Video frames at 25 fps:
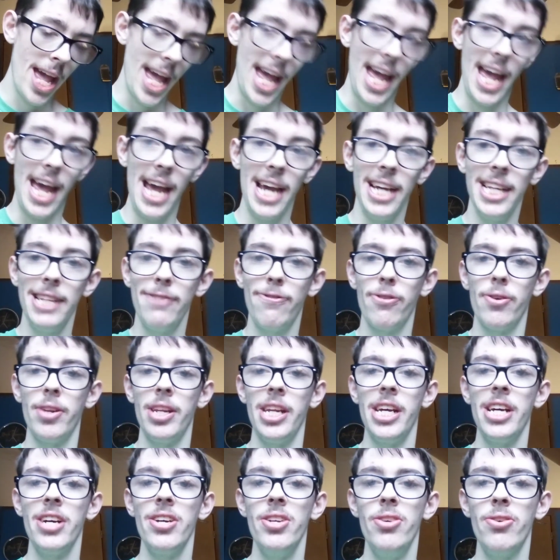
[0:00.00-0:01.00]
as for
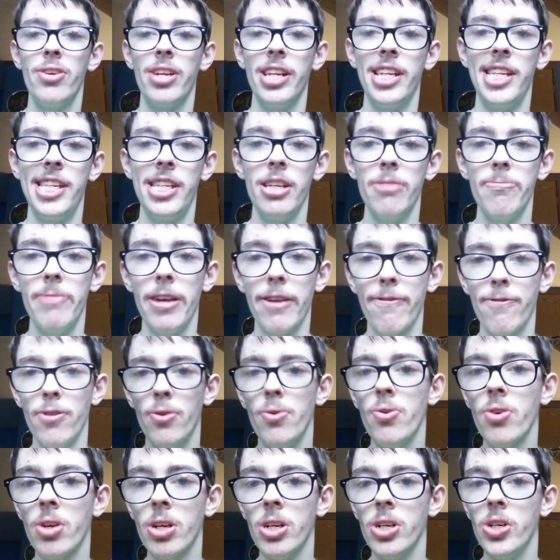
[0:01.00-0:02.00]
now, you can still make
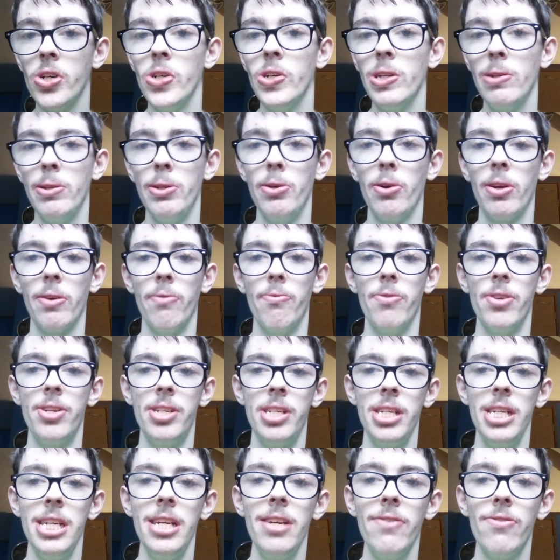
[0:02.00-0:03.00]
phone calls. You can
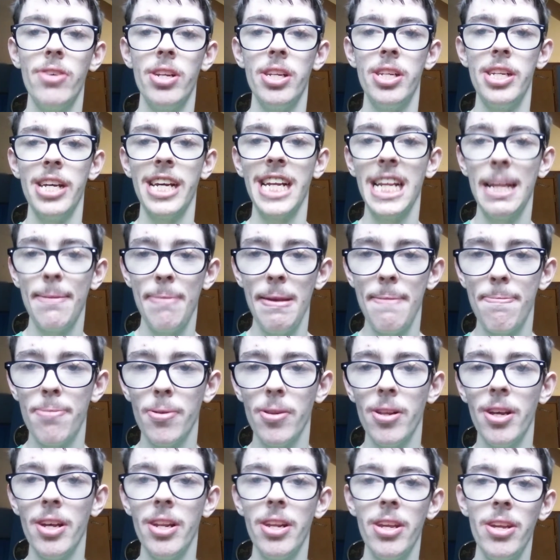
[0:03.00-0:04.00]
receive and text
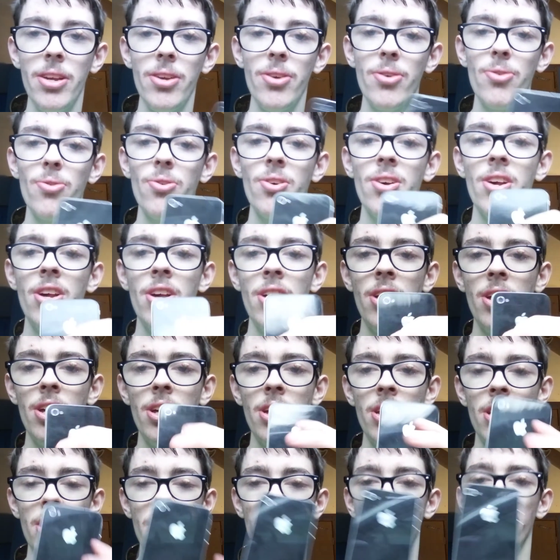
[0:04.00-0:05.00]
people on here
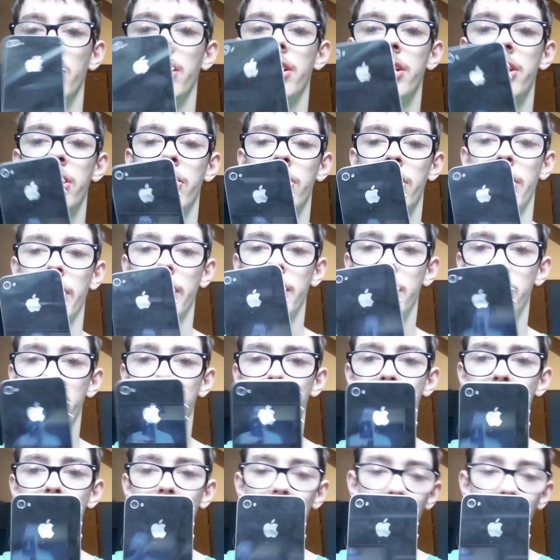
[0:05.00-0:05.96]
until next year.